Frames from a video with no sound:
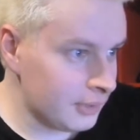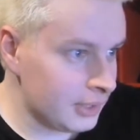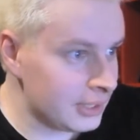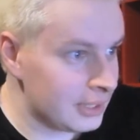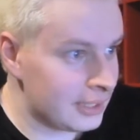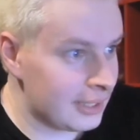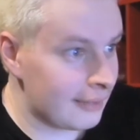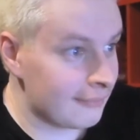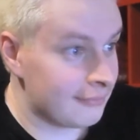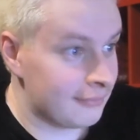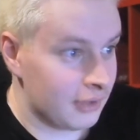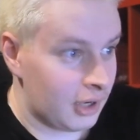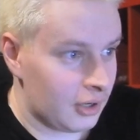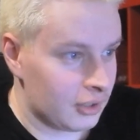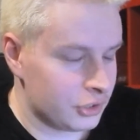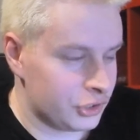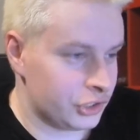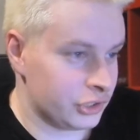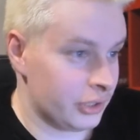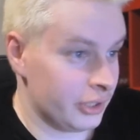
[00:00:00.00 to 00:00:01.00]
It had
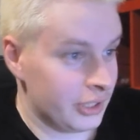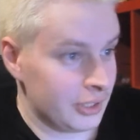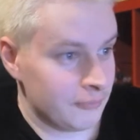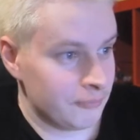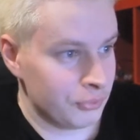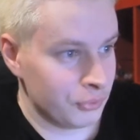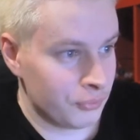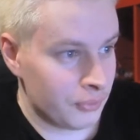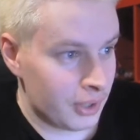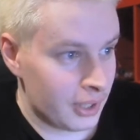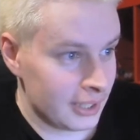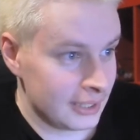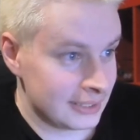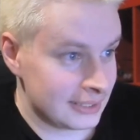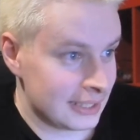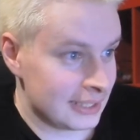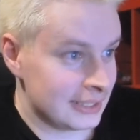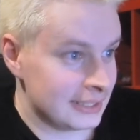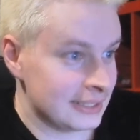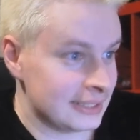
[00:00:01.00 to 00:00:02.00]
dark, shining blue
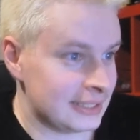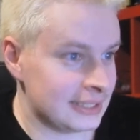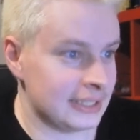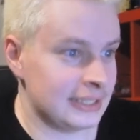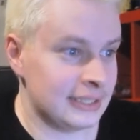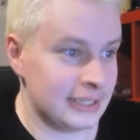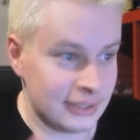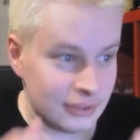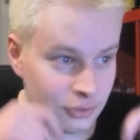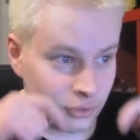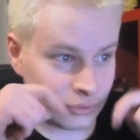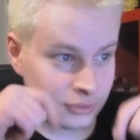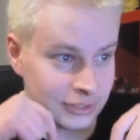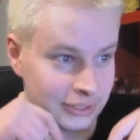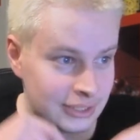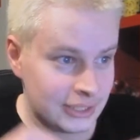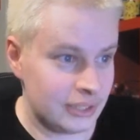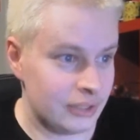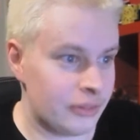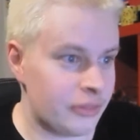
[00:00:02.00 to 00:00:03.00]
eyes and insanely long
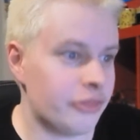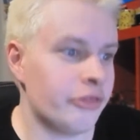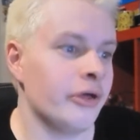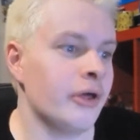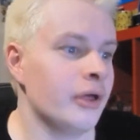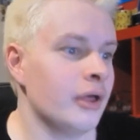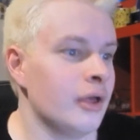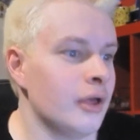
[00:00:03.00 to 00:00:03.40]
teeth.